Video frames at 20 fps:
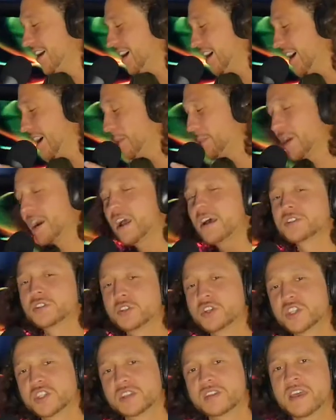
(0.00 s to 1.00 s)
But I also
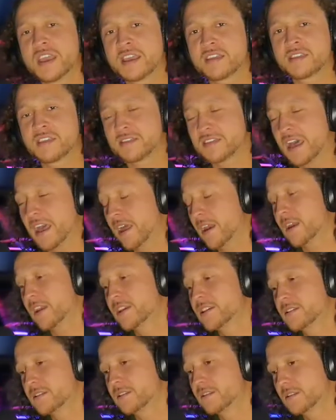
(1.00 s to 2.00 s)
just think that
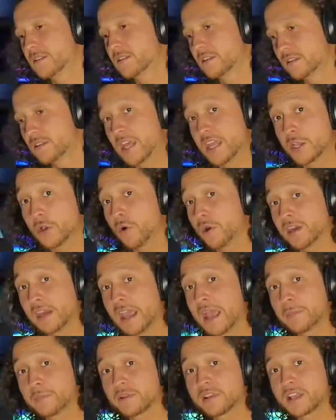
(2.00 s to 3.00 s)
is, like, going to
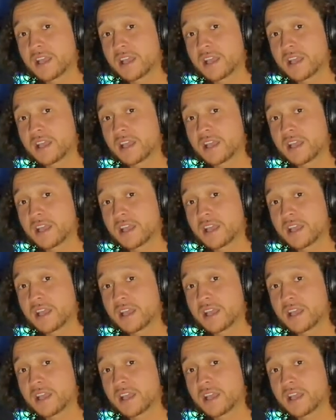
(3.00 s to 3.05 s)
happen.